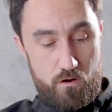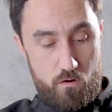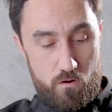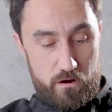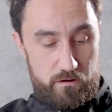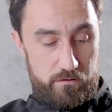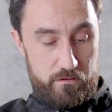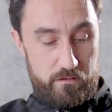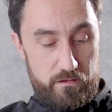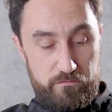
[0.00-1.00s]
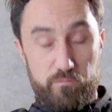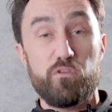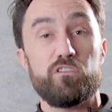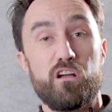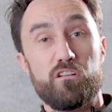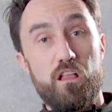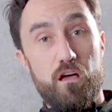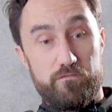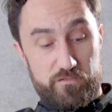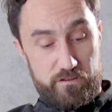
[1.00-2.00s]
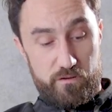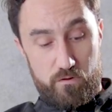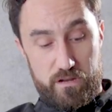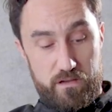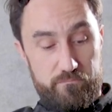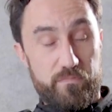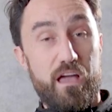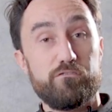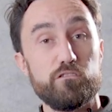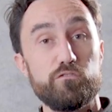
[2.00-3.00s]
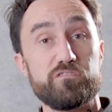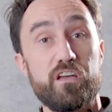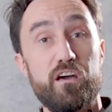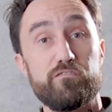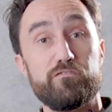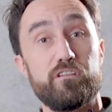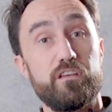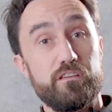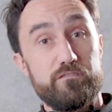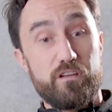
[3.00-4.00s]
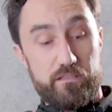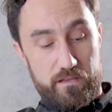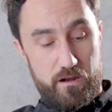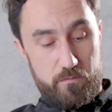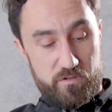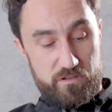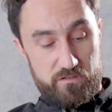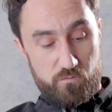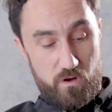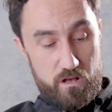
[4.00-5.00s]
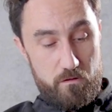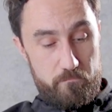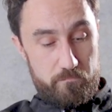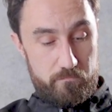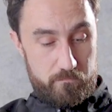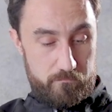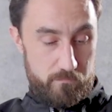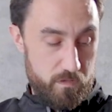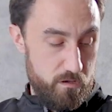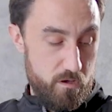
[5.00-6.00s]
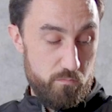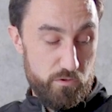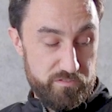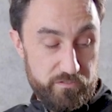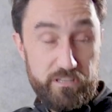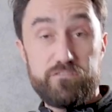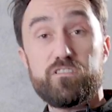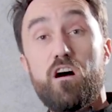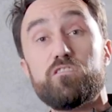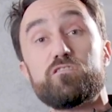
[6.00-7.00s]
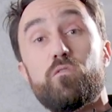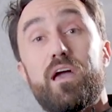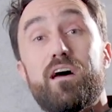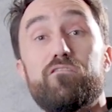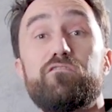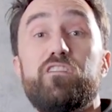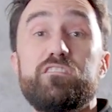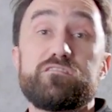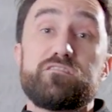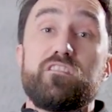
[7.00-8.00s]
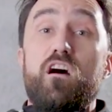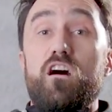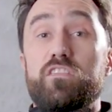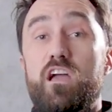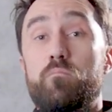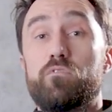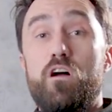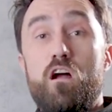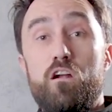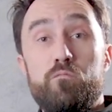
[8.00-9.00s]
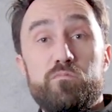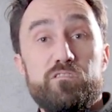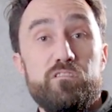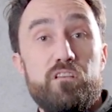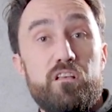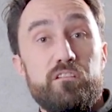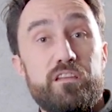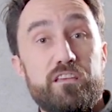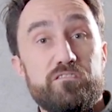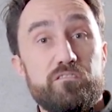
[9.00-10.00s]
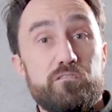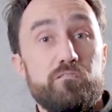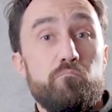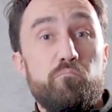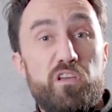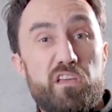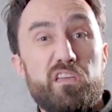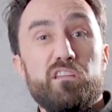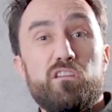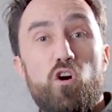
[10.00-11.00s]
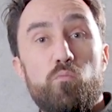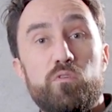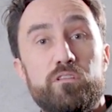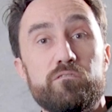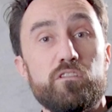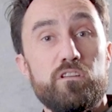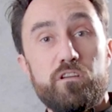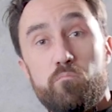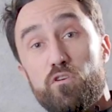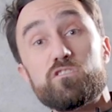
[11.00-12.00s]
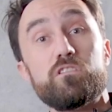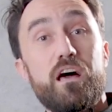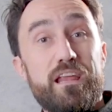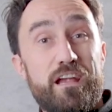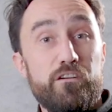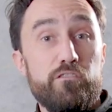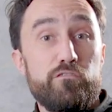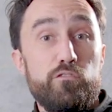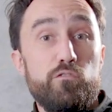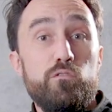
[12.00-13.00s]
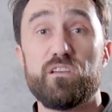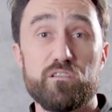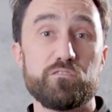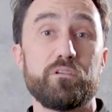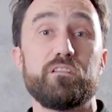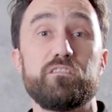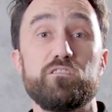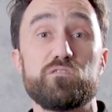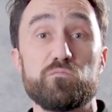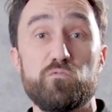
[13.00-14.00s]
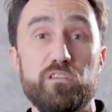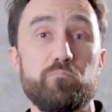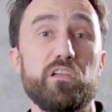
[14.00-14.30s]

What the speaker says: or if you're putting on gloves or you want to have a loose cuff, you've got that option as well. Both sleeves also have vents on the upper arms, nice and big and open, gonna push a lot of air through. You also get these really